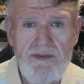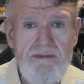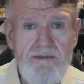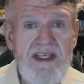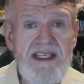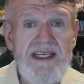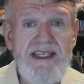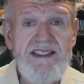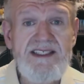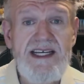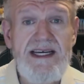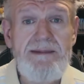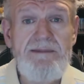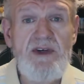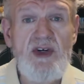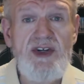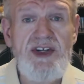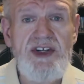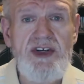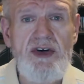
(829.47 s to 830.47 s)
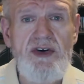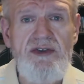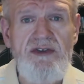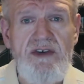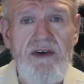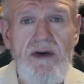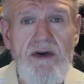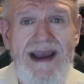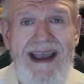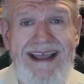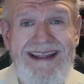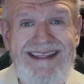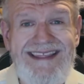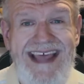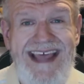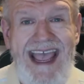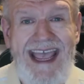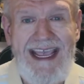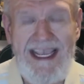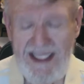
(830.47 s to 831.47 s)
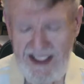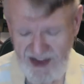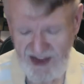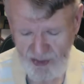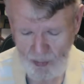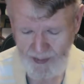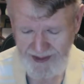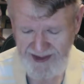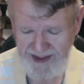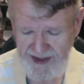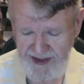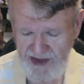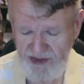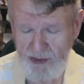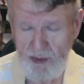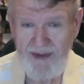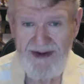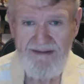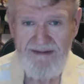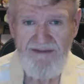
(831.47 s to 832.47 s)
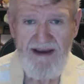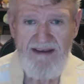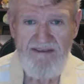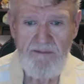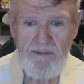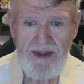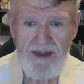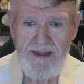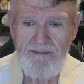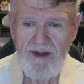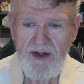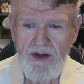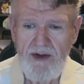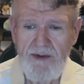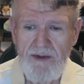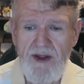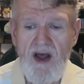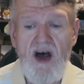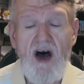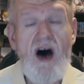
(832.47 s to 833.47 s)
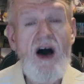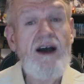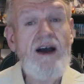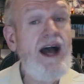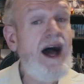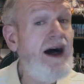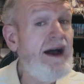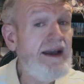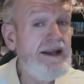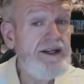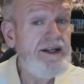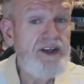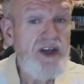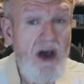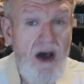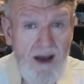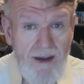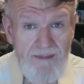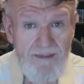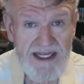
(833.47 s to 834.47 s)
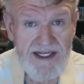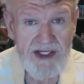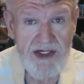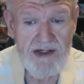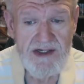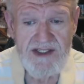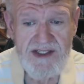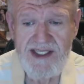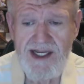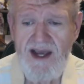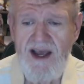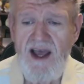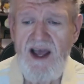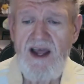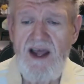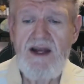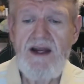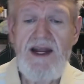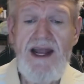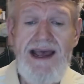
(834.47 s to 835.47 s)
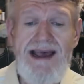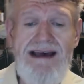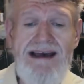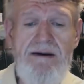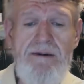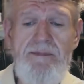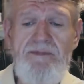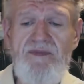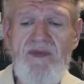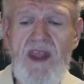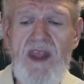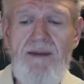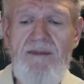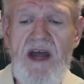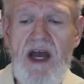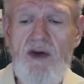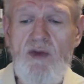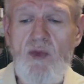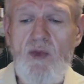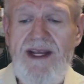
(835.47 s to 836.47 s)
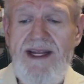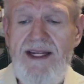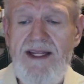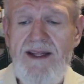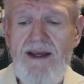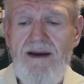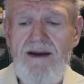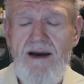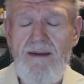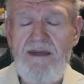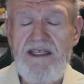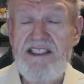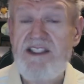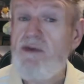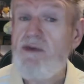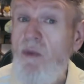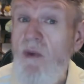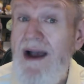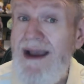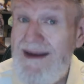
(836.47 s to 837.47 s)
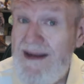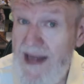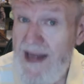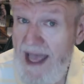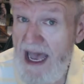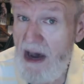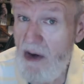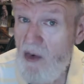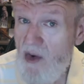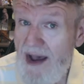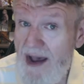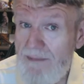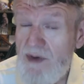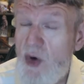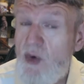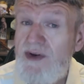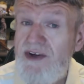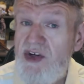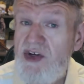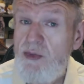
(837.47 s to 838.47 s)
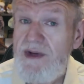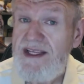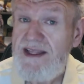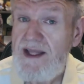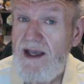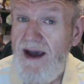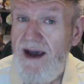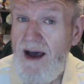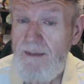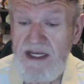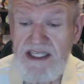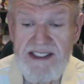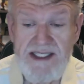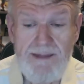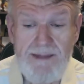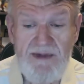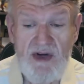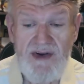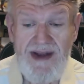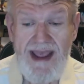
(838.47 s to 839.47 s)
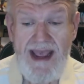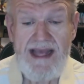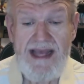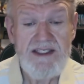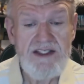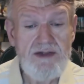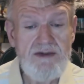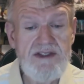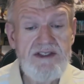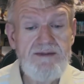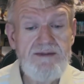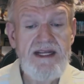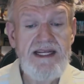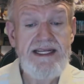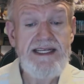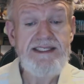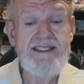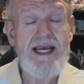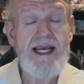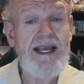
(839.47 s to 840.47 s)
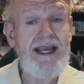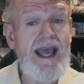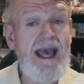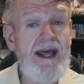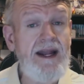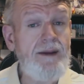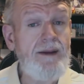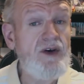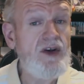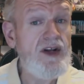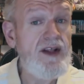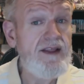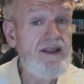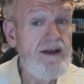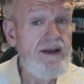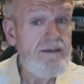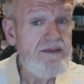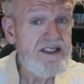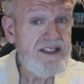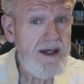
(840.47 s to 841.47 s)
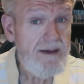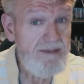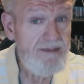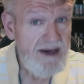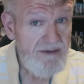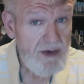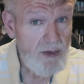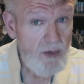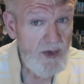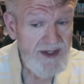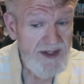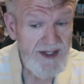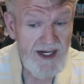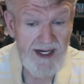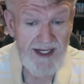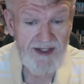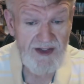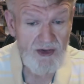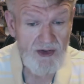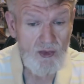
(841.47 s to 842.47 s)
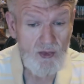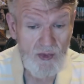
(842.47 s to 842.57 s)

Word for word: because I'm going to go through and thank 20 to 25 people, kind commenters. Now, I'm not reading the comments right now. I'm going to read the comments. I'm going to answer as many as I can. I'm going to thumbs up everyone that I do